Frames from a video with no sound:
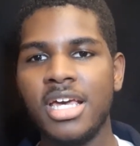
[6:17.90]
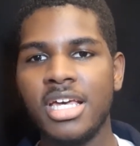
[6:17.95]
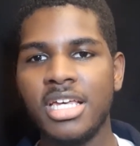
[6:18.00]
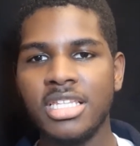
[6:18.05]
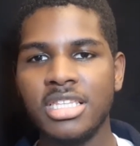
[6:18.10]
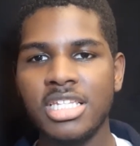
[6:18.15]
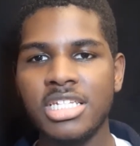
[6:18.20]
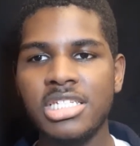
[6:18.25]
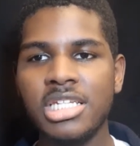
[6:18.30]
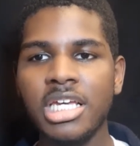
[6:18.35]

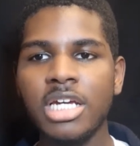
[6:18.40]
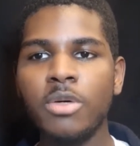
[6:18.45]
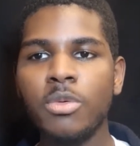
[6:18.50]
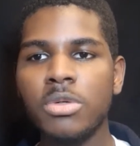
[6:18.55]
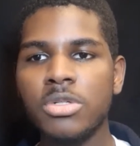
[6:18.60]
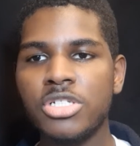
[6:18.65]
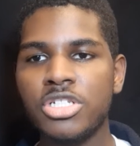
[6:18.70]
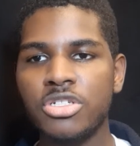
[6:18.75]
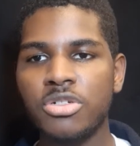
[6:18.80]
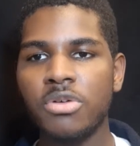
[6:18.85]
The
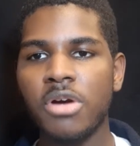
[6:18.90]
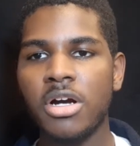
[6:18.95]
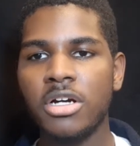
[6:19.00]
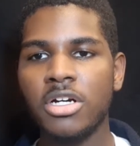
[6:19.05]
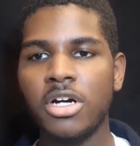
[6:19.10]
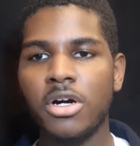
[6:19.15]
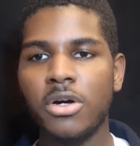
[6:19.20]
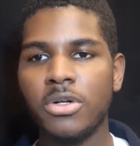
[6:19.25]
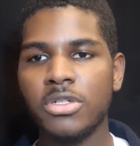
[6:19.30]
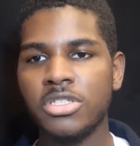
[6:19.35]
sequel's
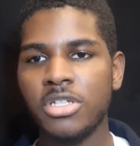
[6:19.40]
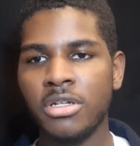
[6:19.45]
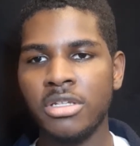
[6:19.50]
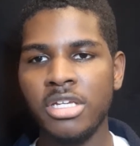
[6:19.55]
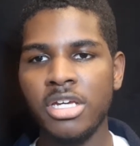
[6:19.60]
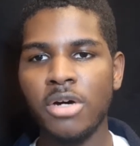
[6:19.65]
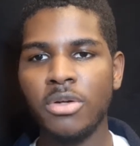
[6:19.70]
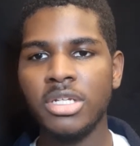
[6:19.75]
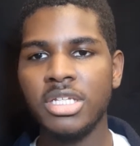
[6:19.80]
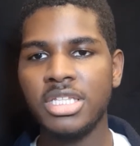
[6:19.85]
strongholds are
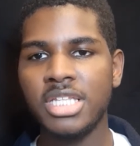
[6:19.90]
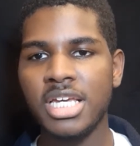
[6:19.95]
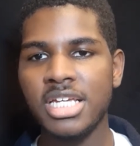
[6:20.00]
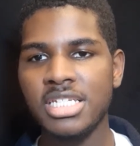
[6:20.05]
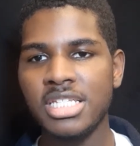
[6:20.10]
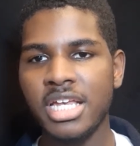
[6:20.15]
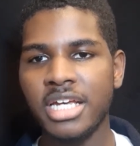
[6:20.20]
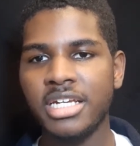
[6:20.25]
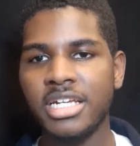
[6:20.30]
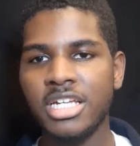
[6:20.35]
the only things
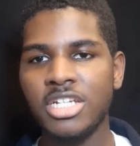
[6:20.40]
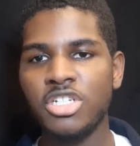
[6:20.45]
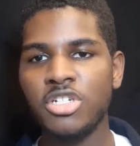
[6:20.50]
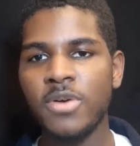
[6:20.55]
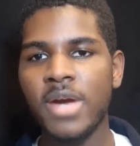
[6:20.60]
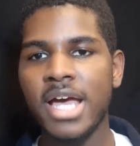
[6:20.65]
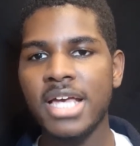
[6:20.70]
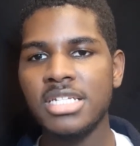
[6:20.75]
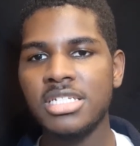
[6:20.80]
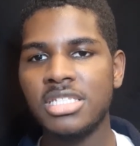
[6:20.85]
that
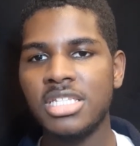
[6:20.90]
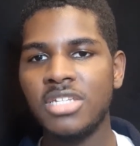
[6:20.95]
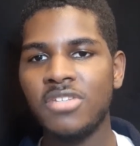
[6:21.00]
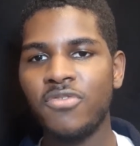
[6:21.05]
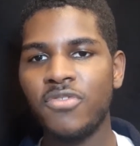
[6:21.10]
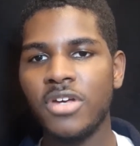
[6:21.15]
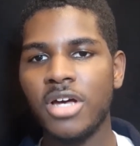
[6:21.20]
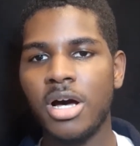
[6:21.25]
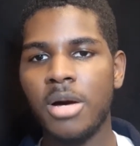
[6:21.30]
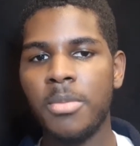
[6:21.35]
contrast this
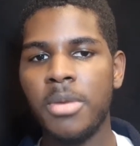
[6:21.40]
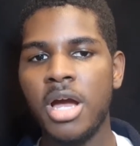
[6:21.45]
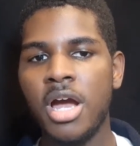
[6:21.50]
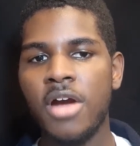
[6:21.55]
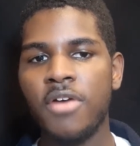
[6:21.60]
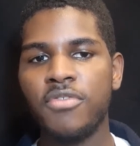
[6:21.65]
film